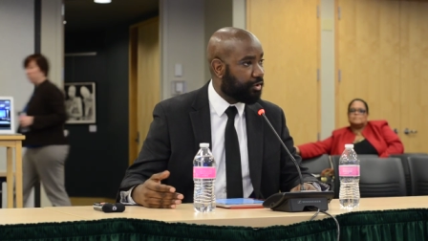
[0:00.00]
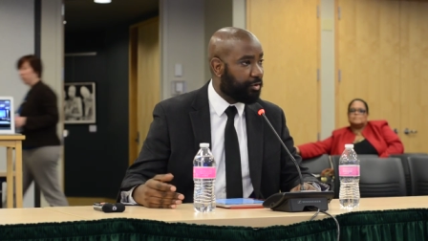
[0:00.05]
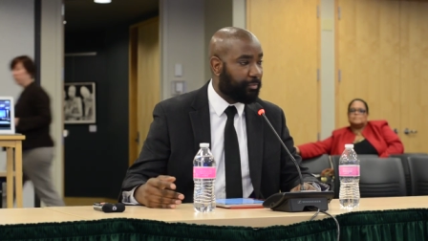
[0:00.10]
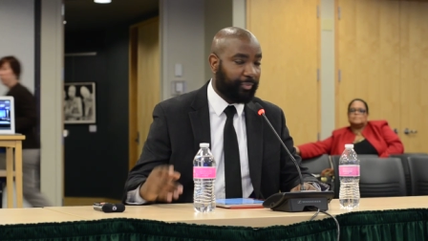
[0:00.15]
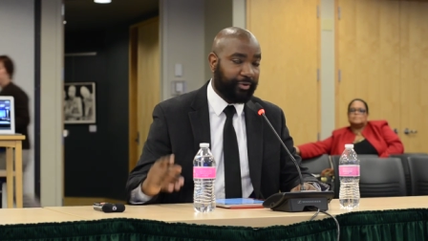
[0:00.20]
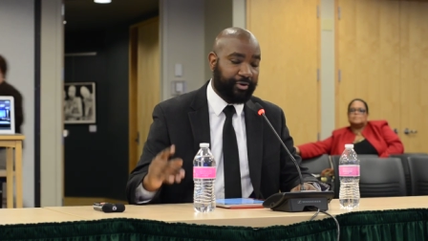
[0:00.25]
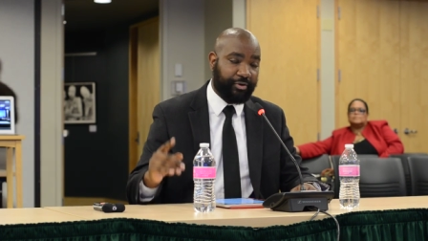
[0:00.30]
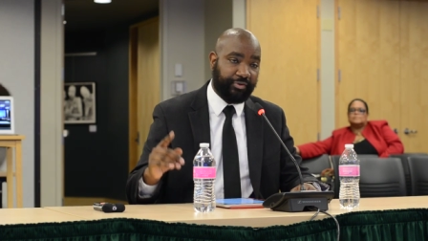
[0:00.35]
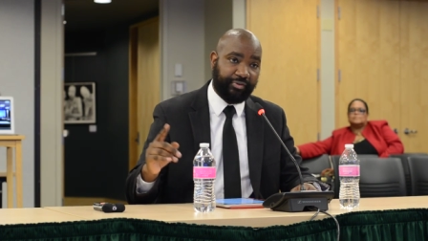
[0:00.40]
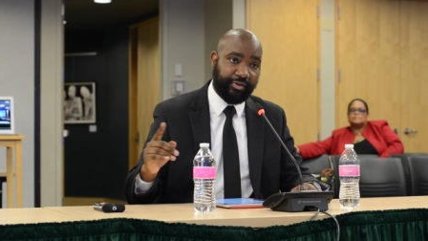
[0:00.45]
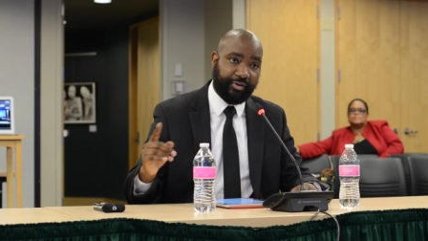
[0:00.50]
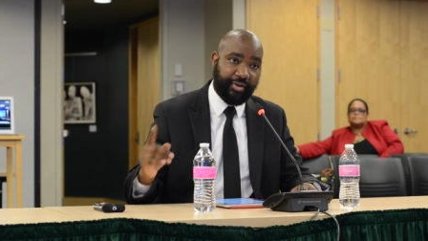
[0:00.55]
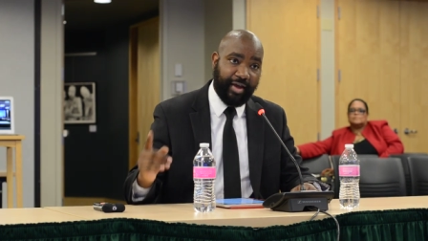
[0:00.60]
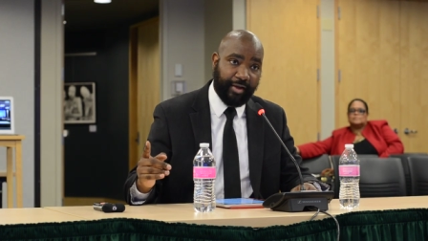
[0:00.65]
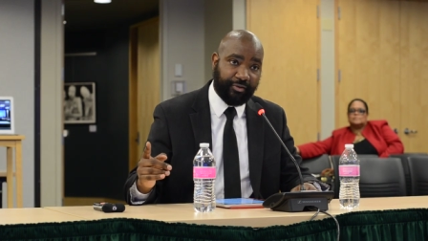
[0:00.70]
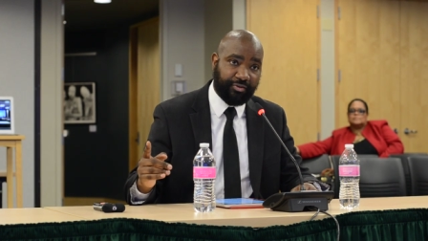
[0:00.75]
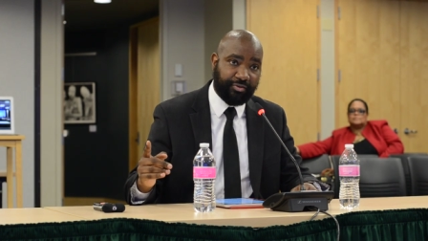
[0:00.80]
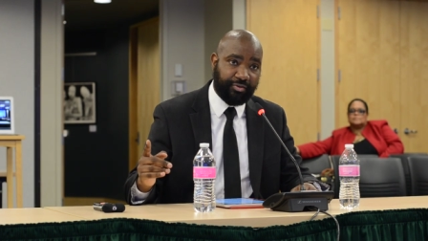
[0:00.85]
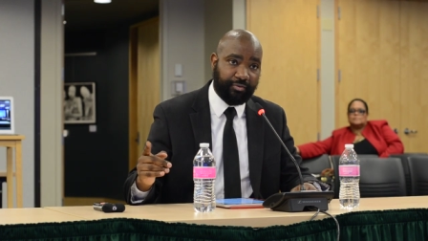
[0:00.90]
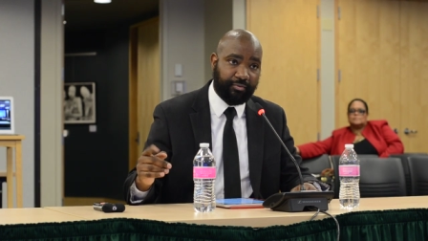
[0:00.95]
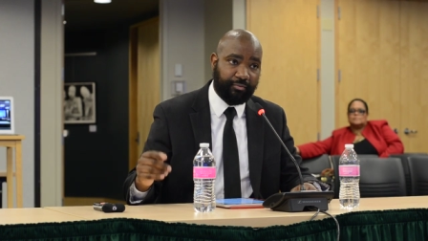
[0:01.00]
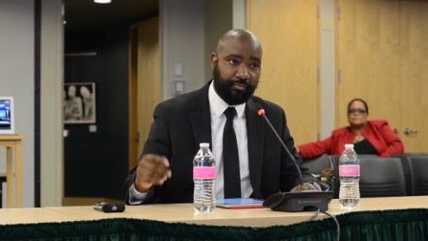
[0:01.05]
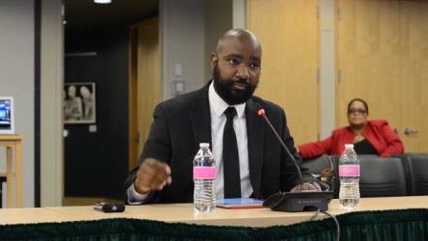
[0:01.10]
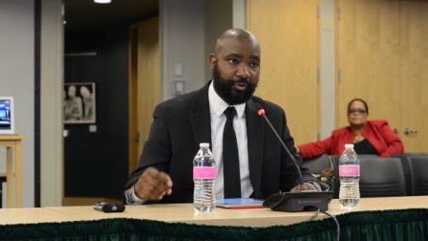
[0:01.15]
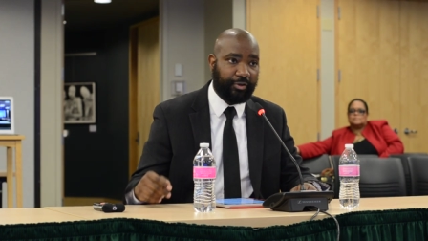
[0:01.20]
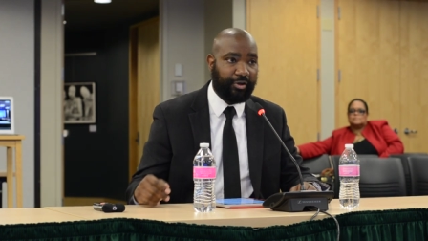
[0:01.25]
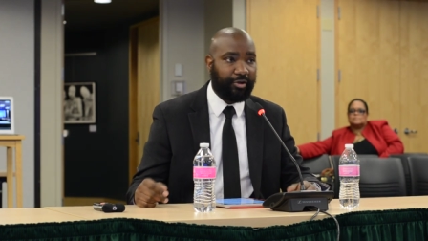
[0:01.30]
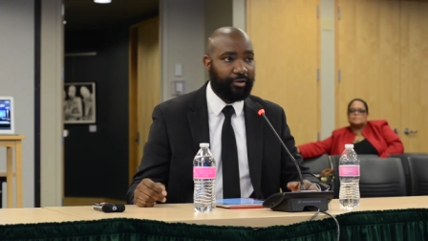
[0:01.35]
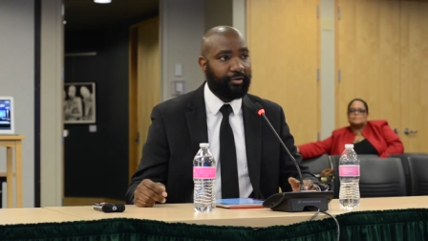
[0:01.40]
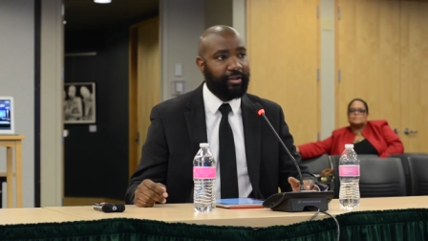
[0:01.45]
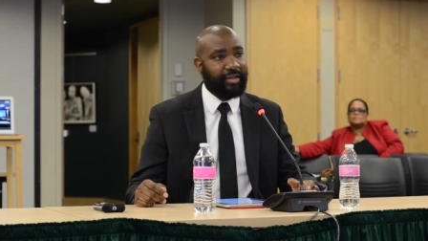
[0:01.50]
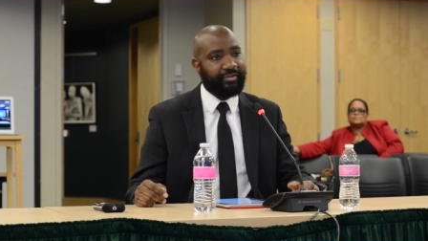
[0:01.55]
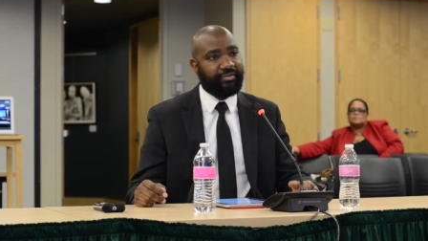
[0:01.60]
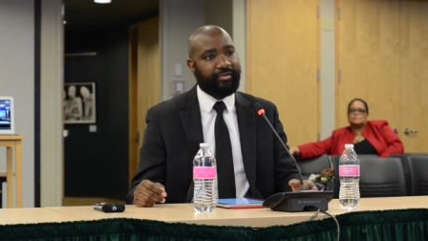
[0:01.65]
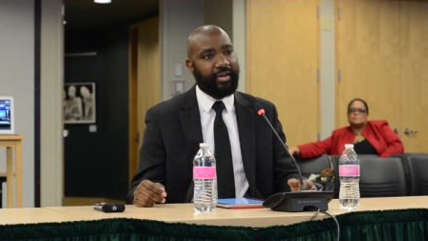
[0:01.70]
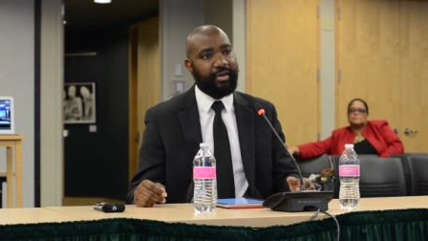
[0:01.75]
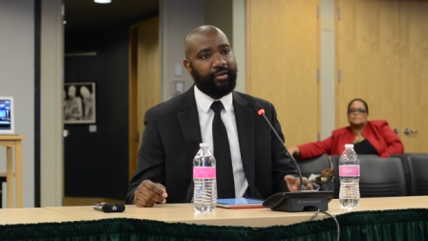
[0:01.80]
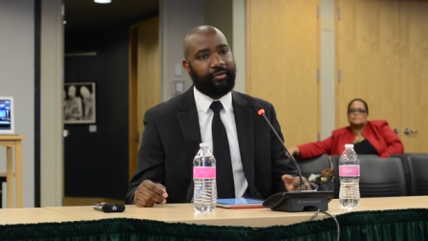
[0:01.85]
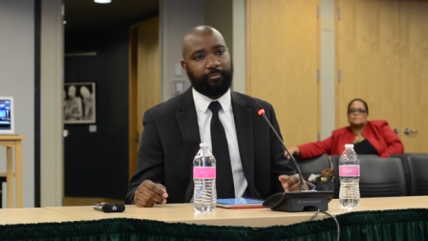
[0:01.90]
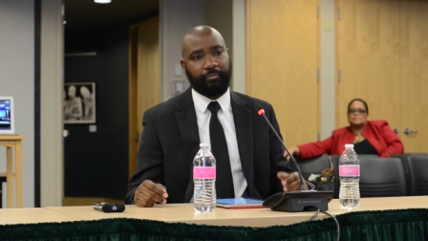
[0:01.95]
But here's the catch. Let's
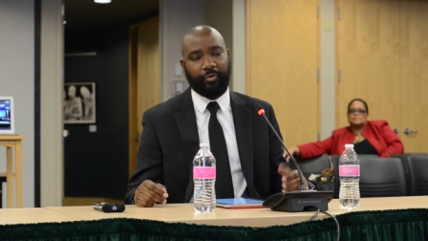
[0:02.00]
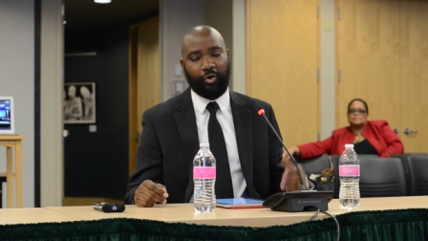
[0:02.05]
take